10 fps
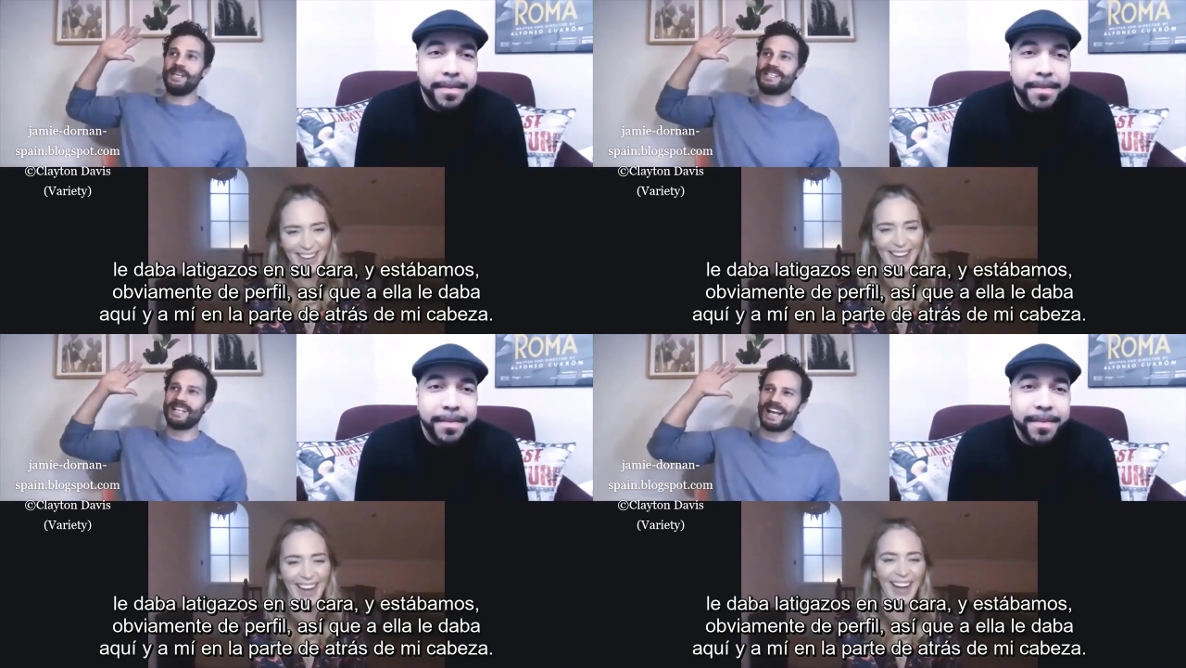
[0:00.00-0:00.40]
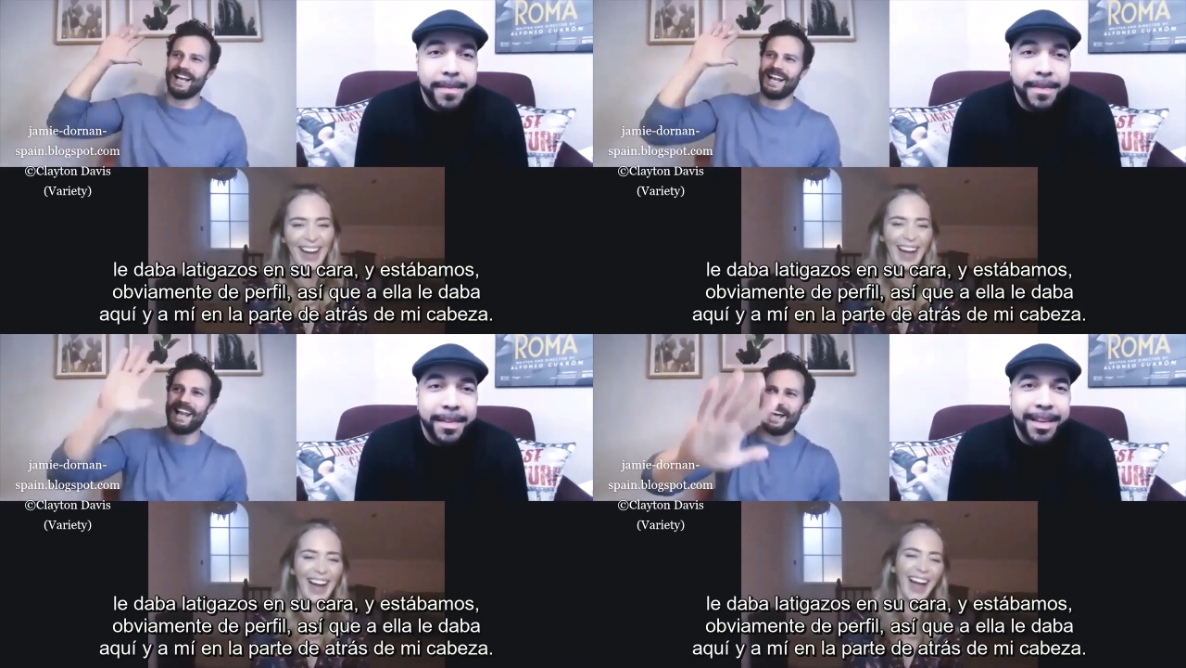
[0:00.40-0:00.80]
Speaker 1: just like
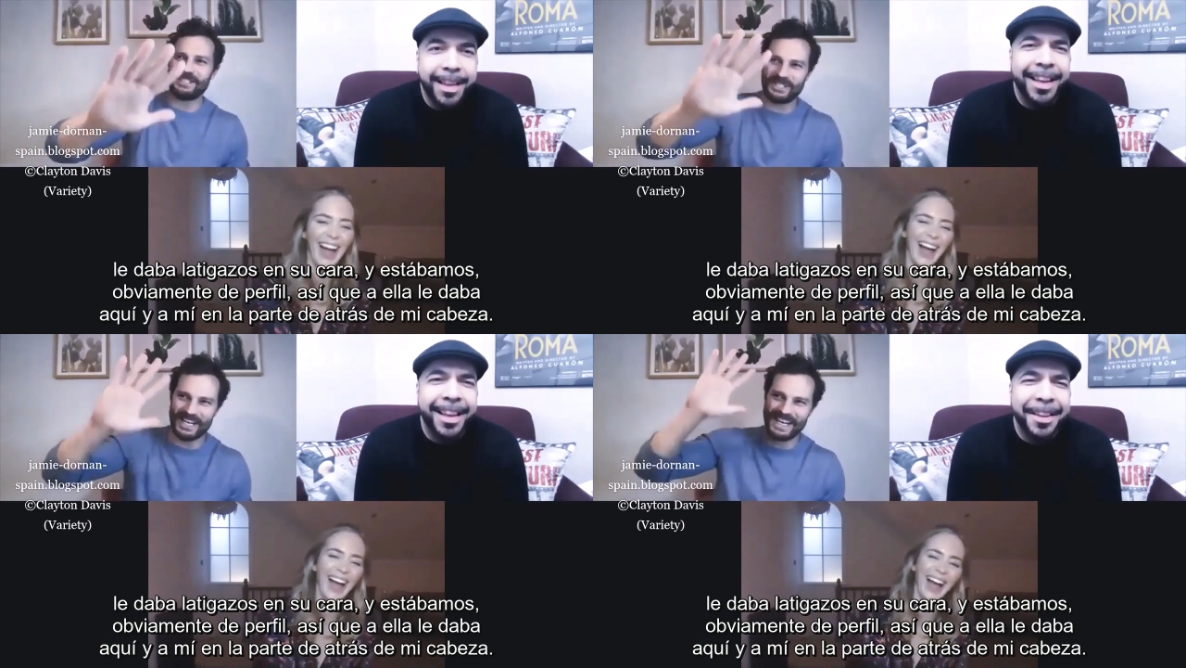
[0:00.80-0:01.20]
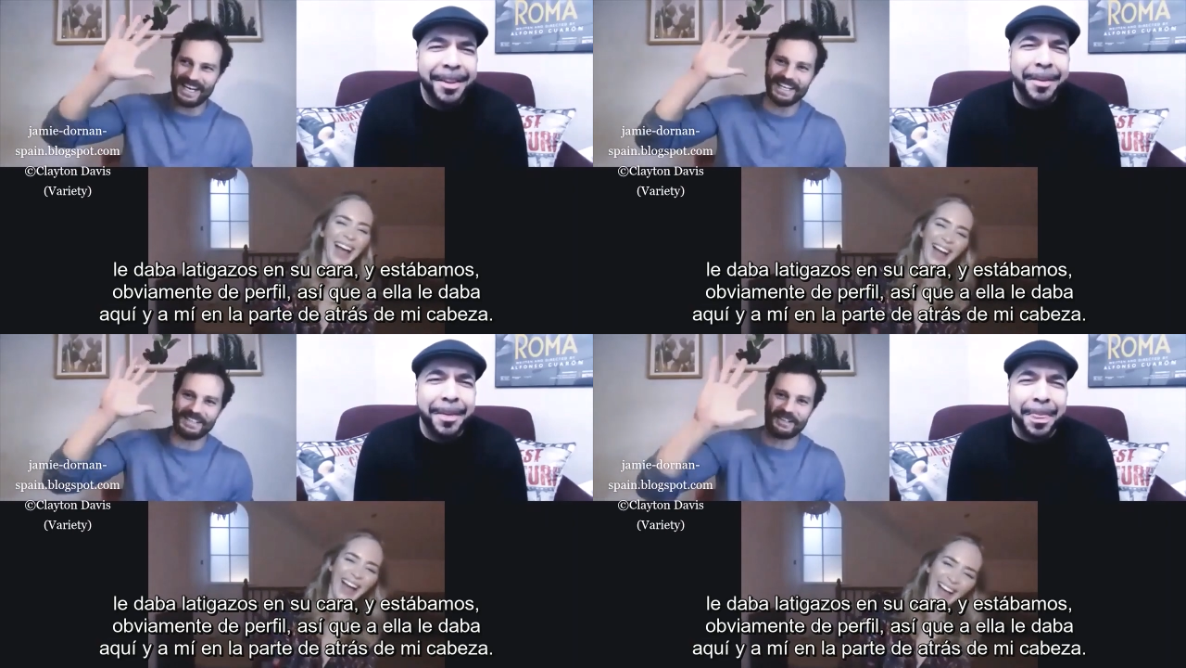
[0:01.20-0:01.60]

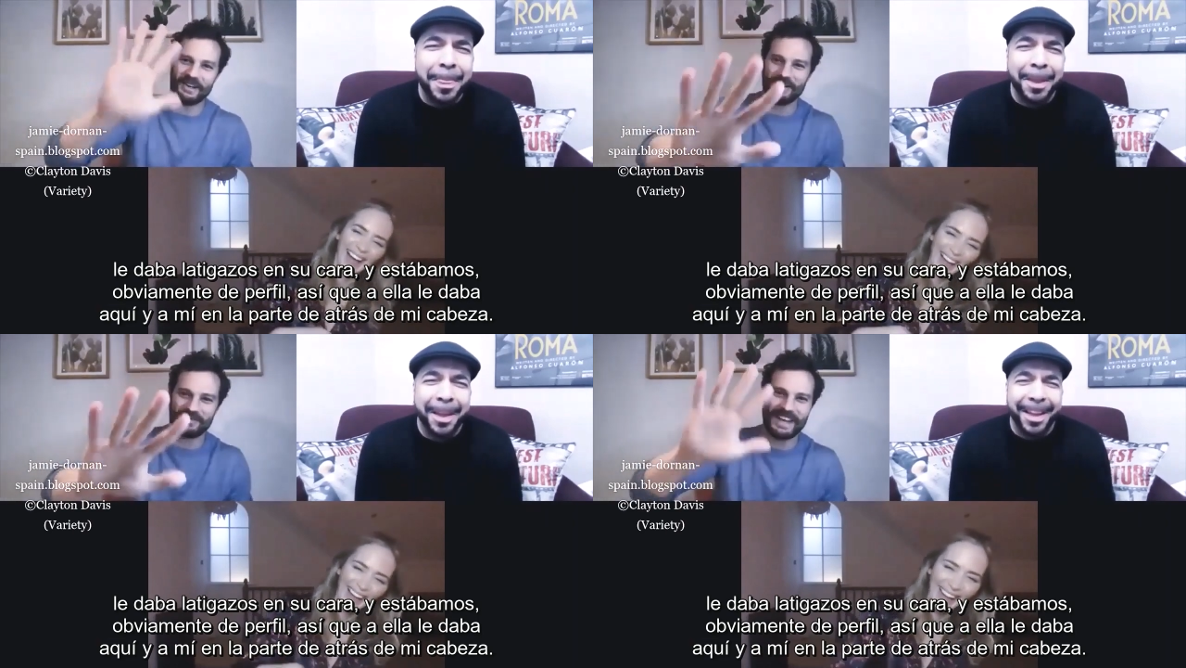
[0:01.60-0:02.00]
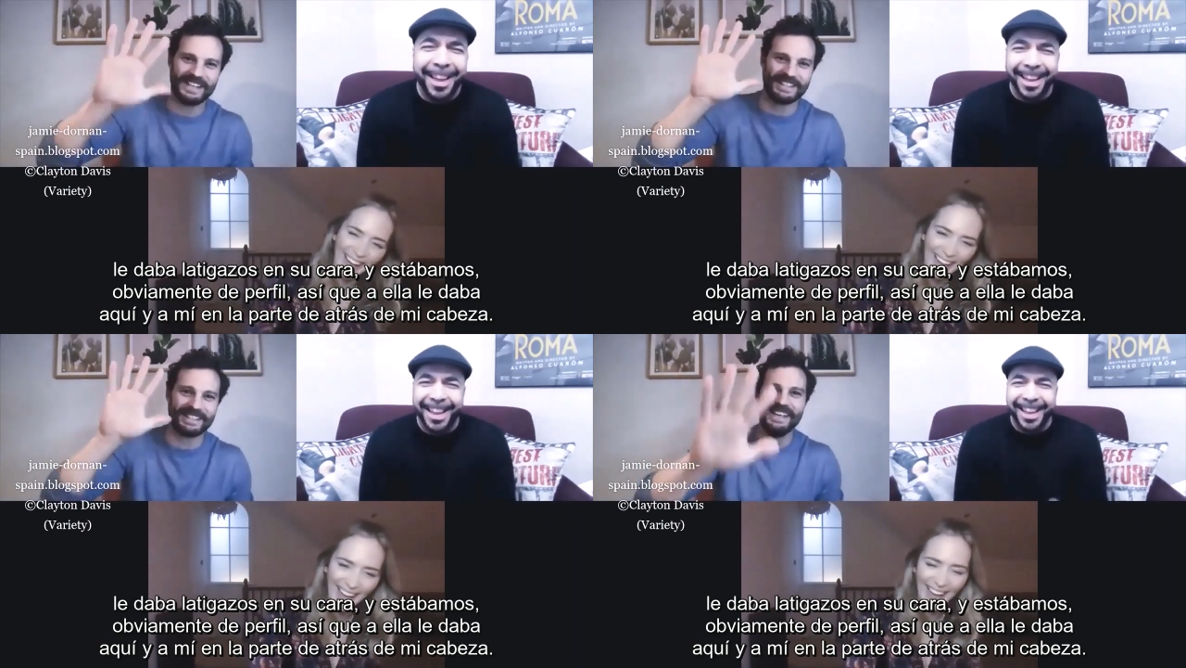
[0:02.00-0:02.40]
lashing into her
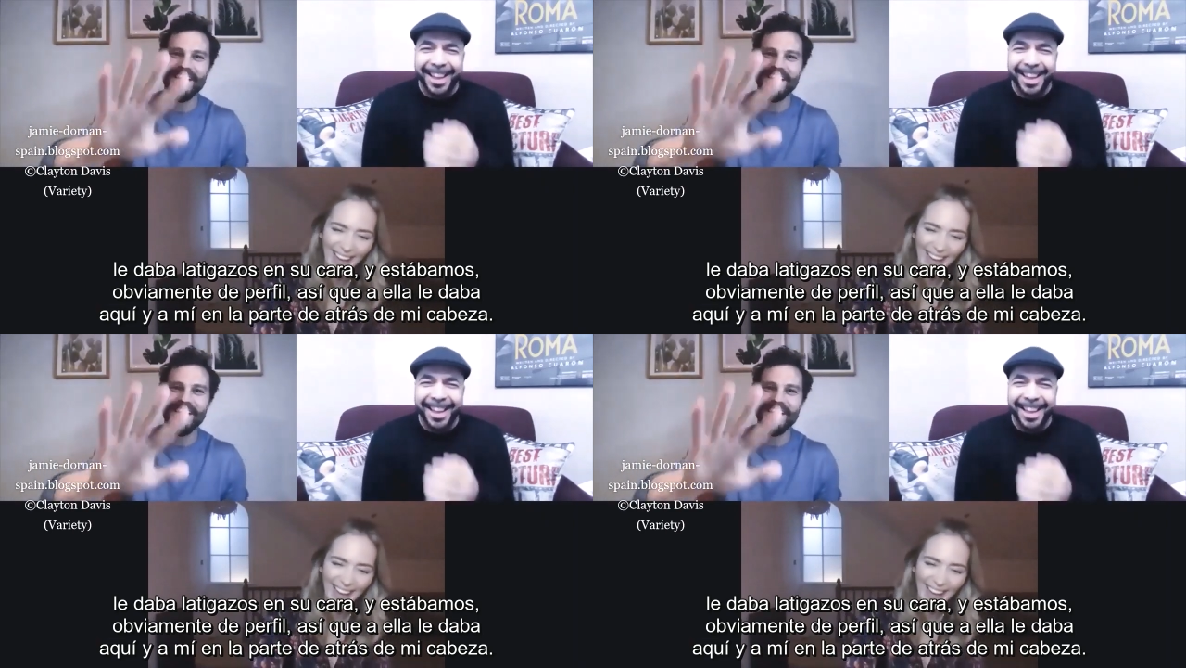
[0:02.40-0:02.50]
face.